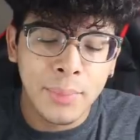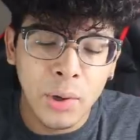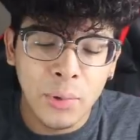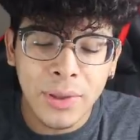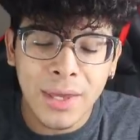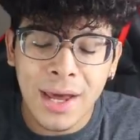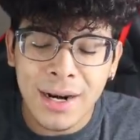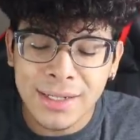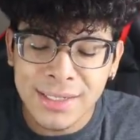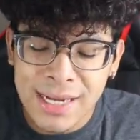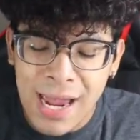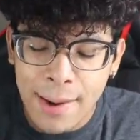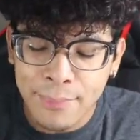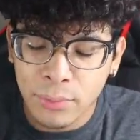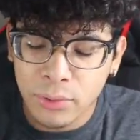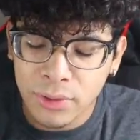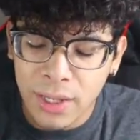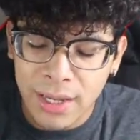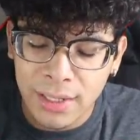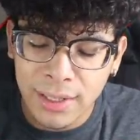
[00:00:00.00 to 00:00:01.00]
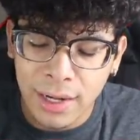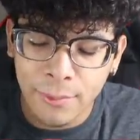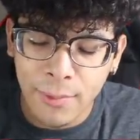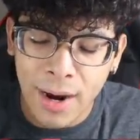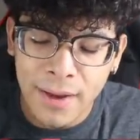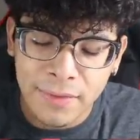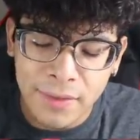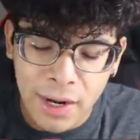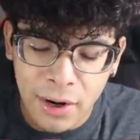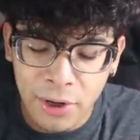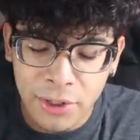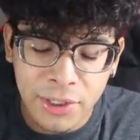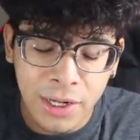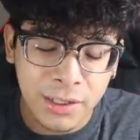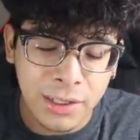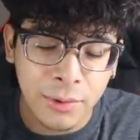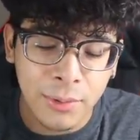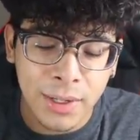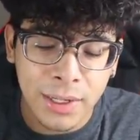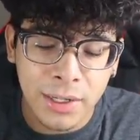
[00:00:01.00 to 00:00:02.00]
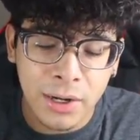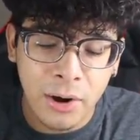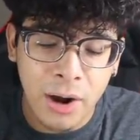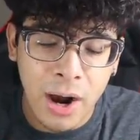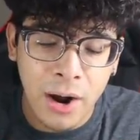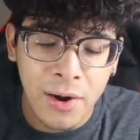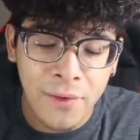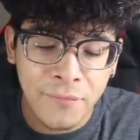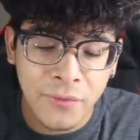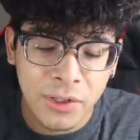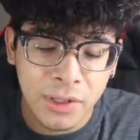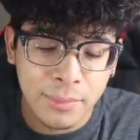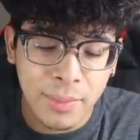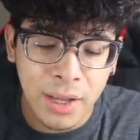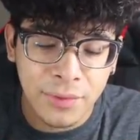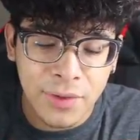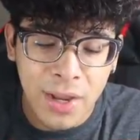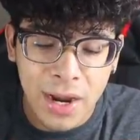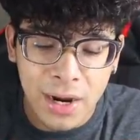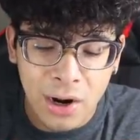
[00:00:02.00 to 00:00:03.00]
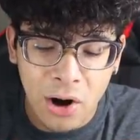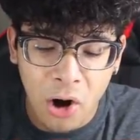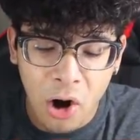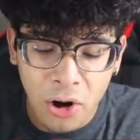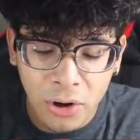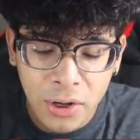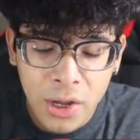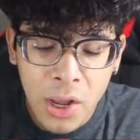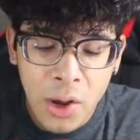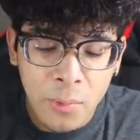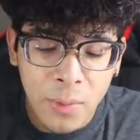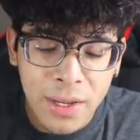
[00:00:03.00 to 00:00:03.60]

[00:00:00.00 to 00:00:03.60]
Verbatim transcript: But we got a Tapu Lele right there, and y'all already know how I feel about that card.